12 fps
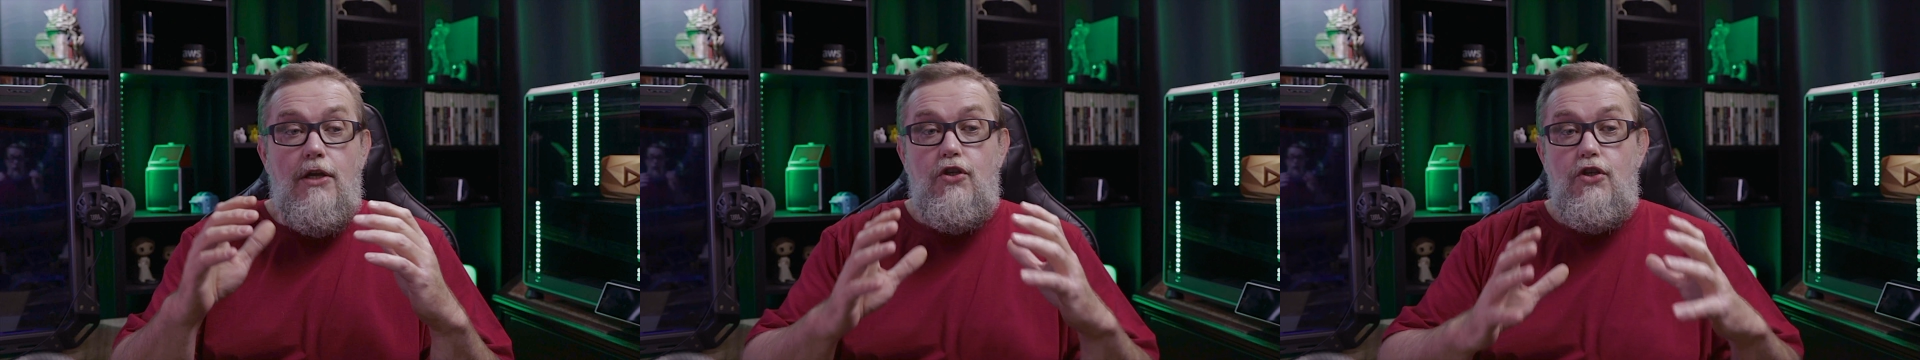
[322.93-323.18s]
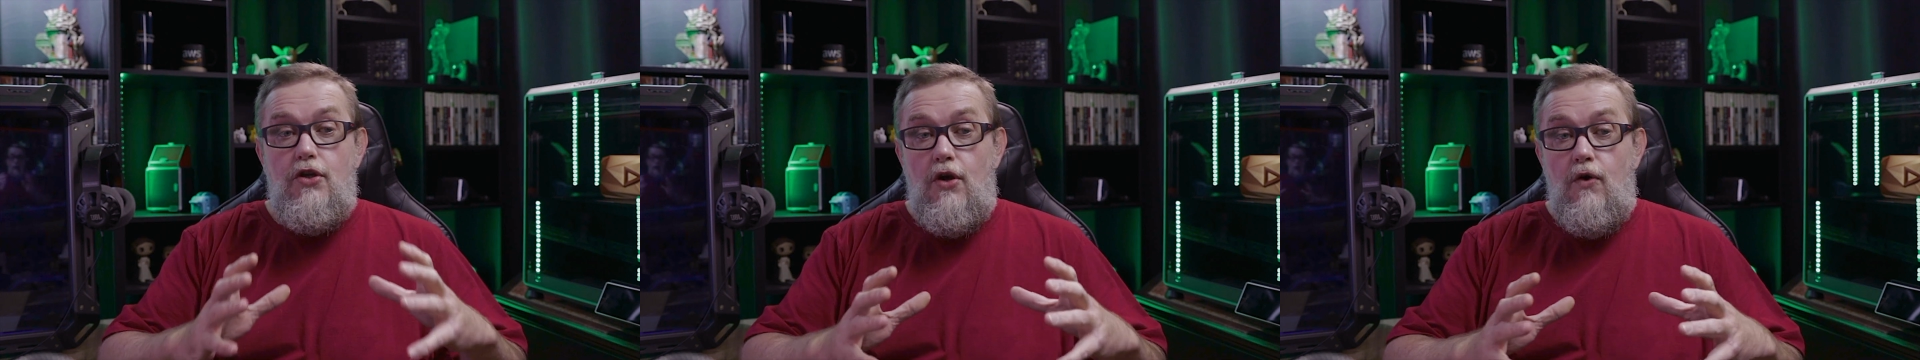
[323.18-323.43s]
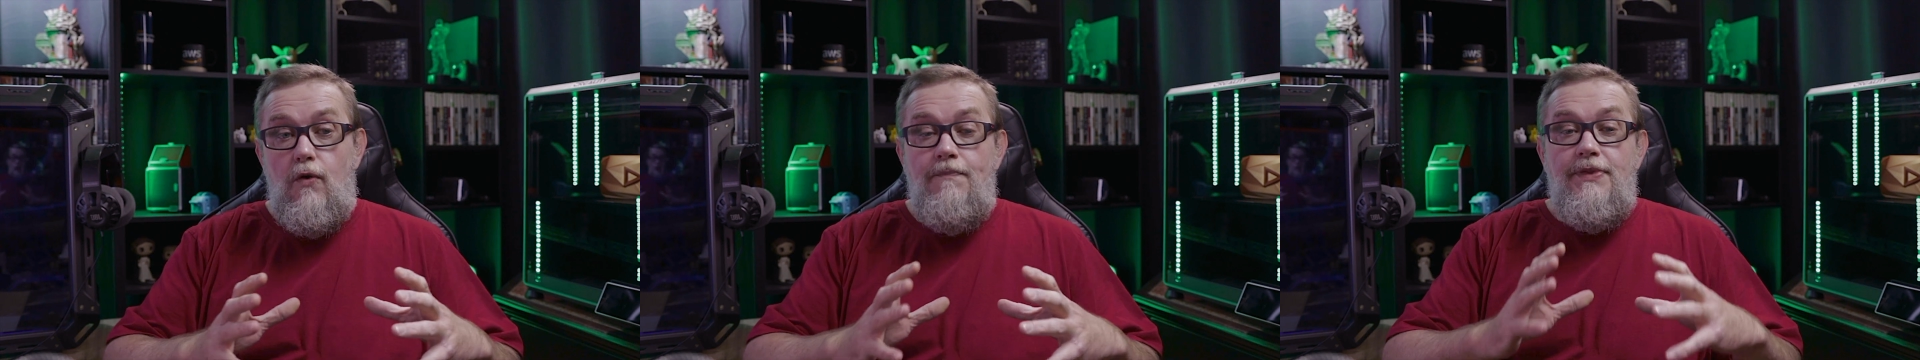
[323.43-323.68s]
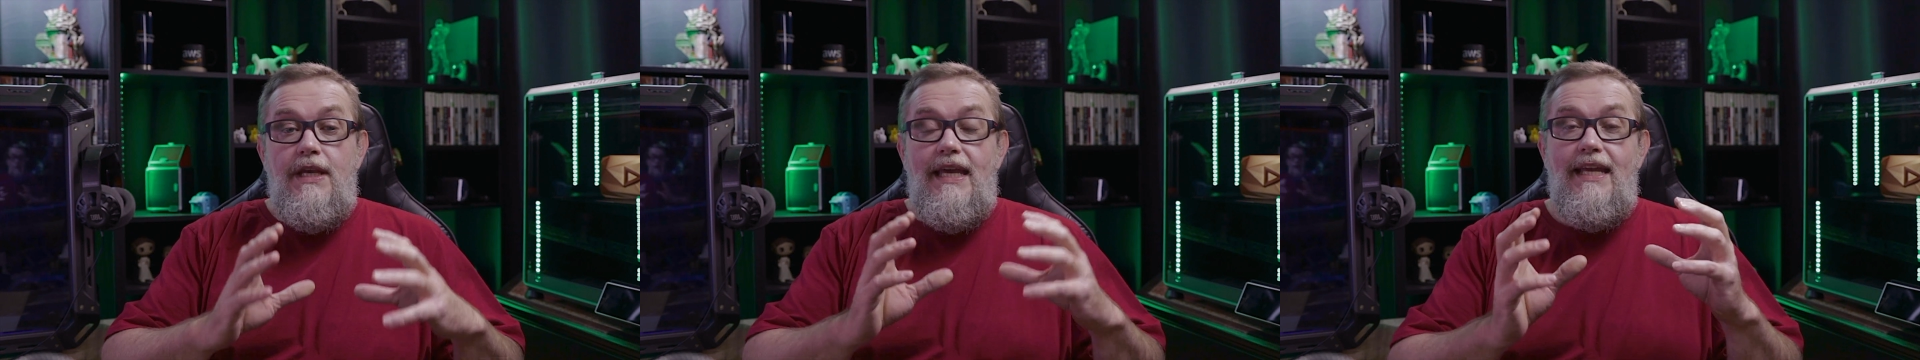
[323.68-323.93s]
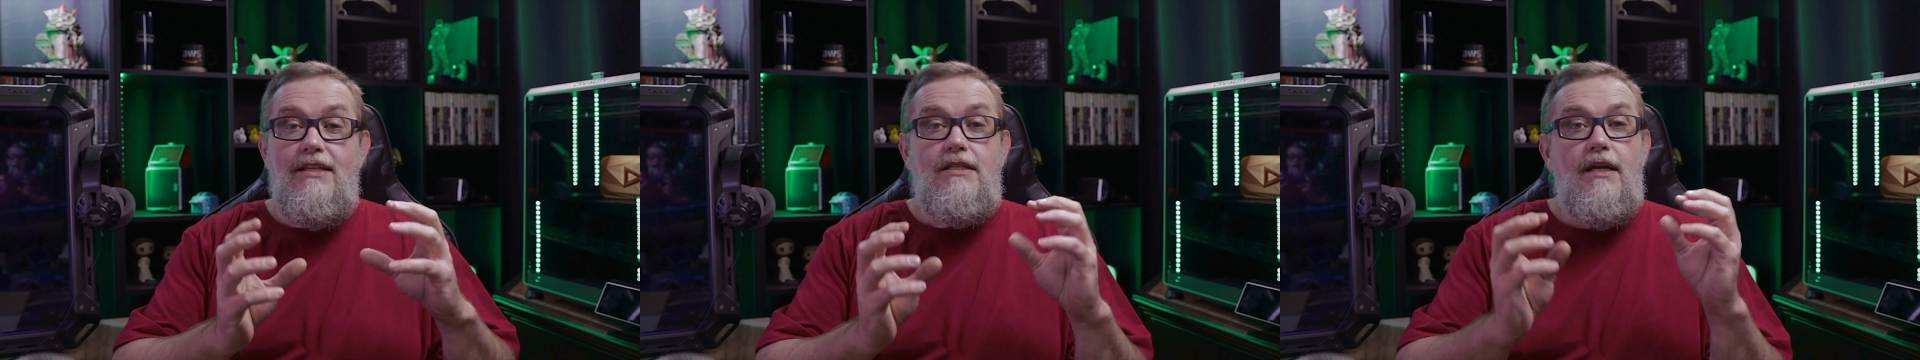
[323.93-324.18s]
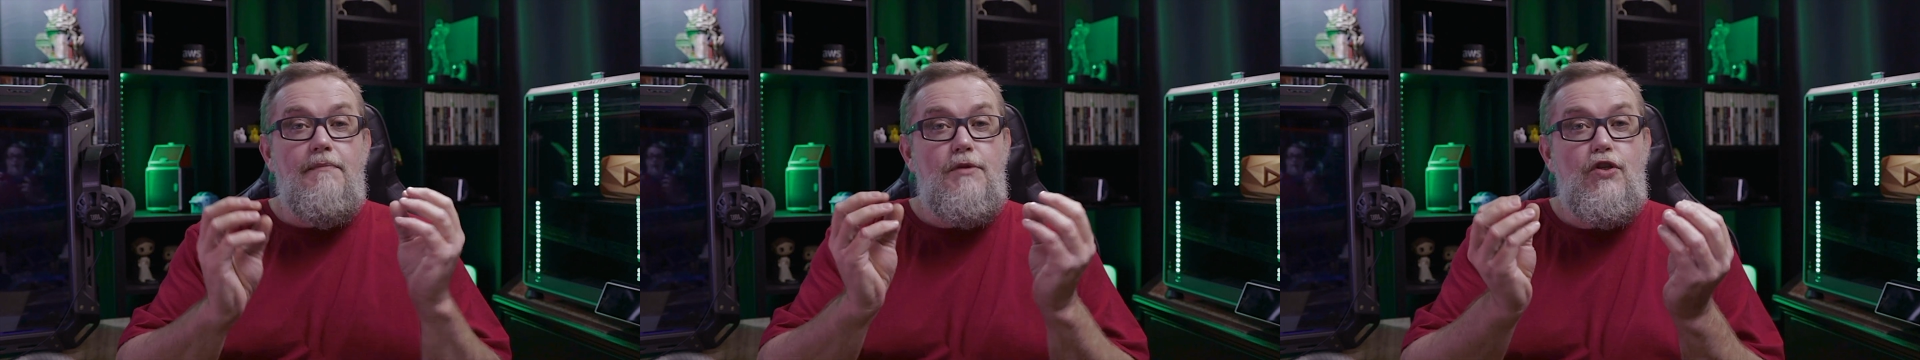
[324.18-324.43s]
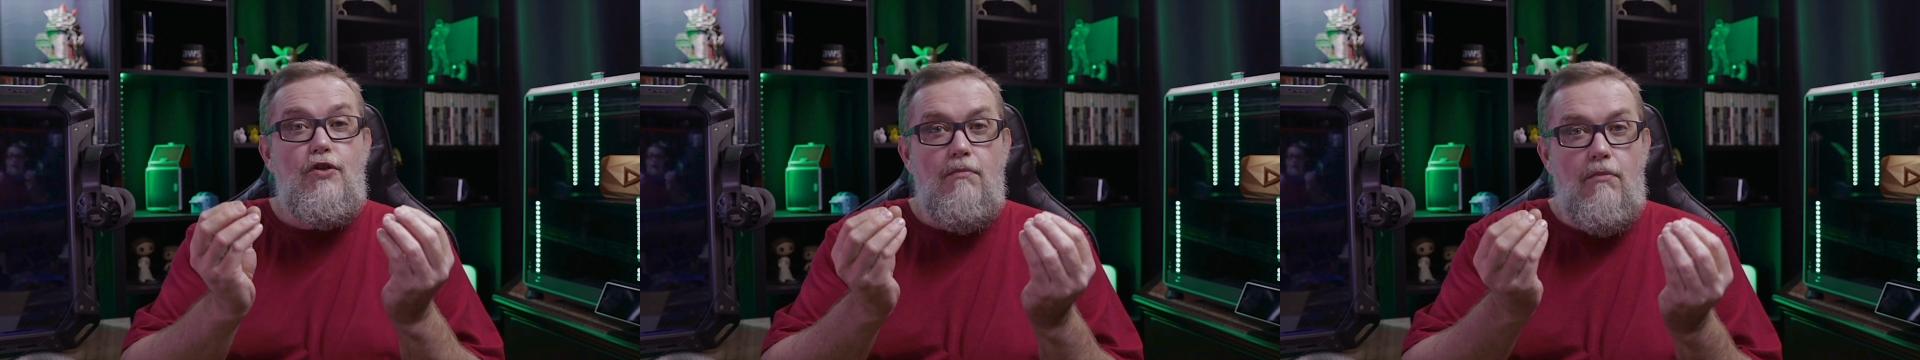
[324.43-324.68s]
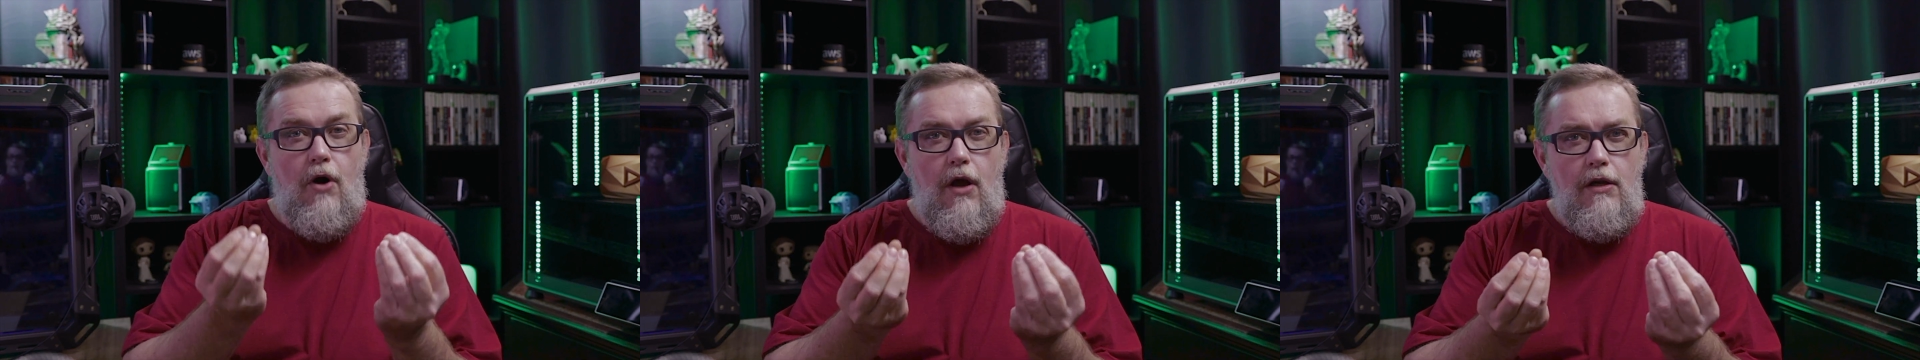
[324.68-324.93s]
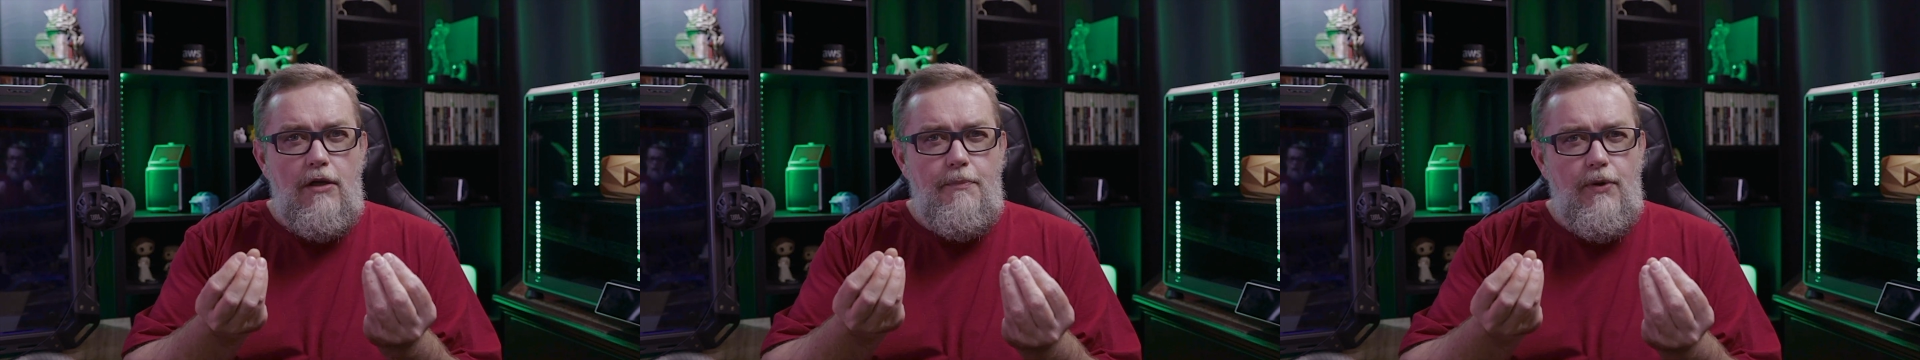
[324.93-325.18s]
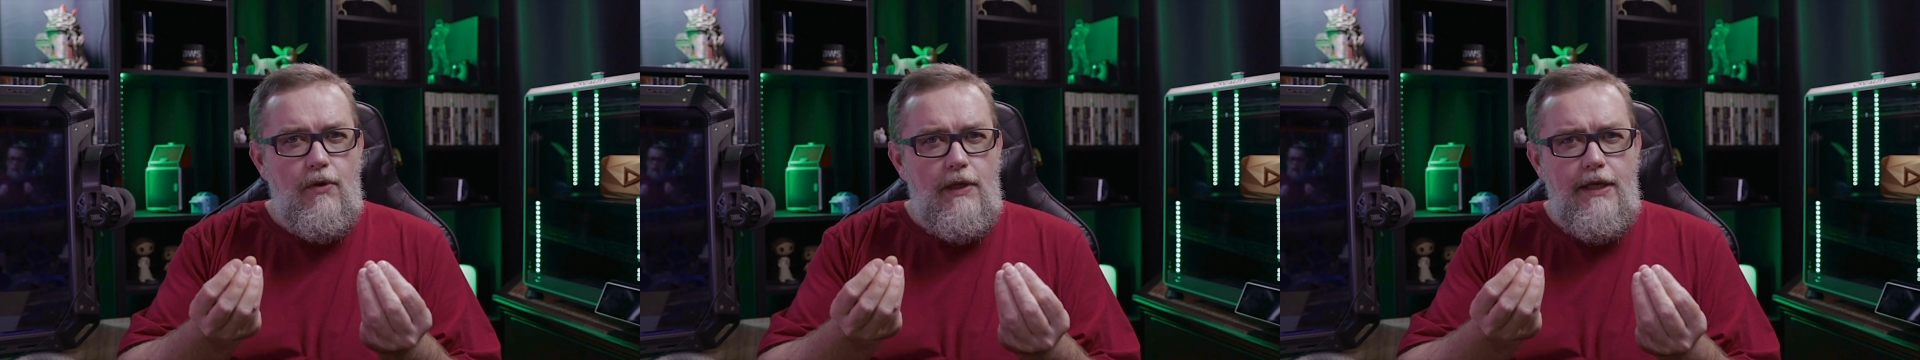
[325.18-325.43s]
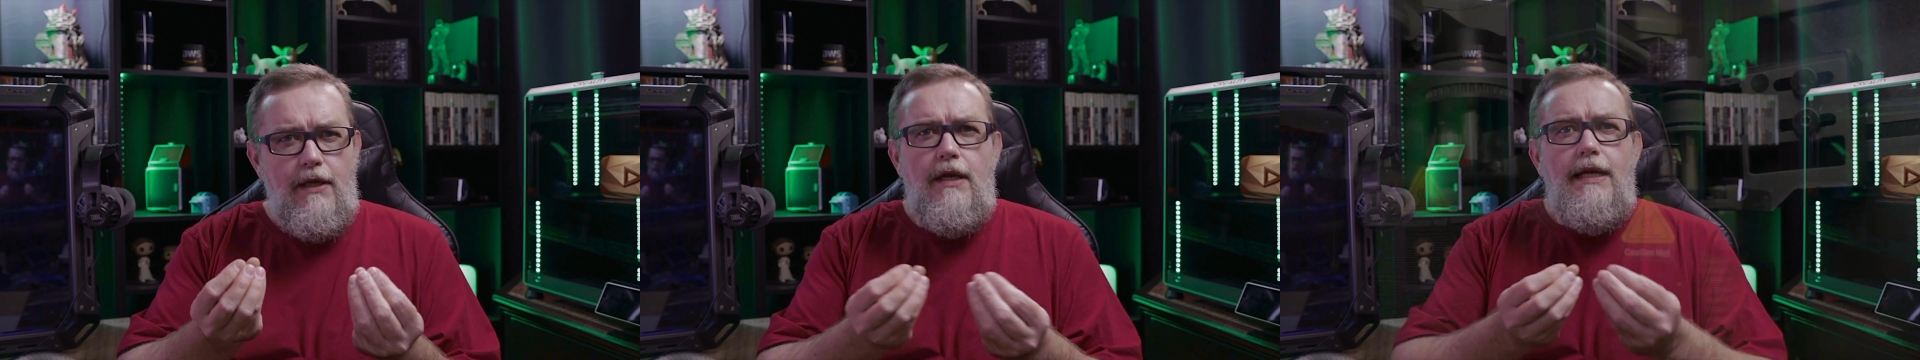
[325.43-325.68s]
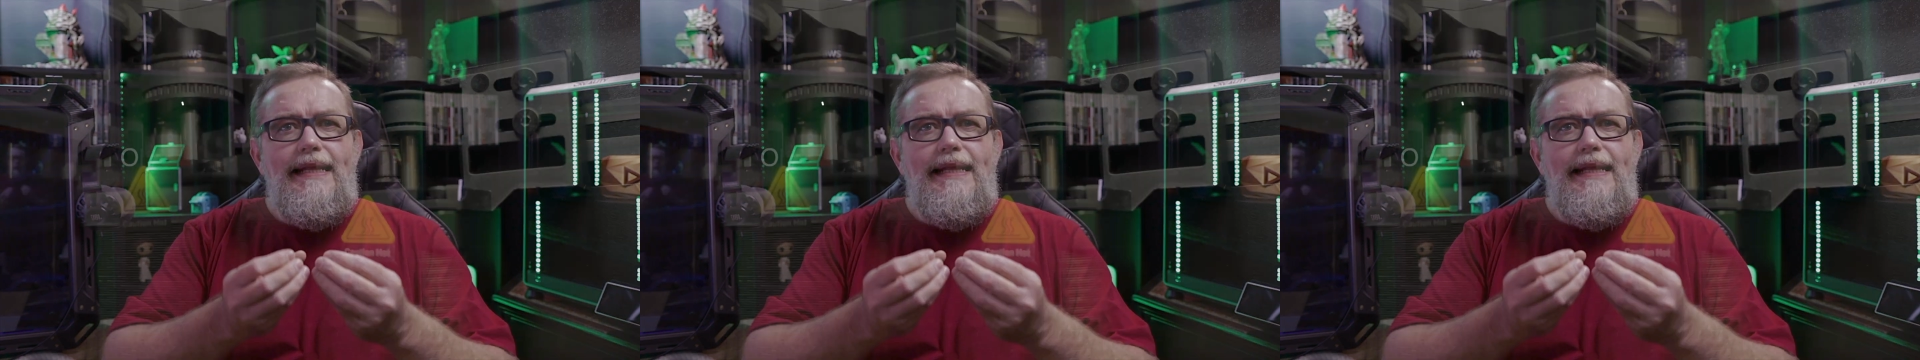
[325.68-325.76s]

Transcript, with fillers: So it's a smaller pulley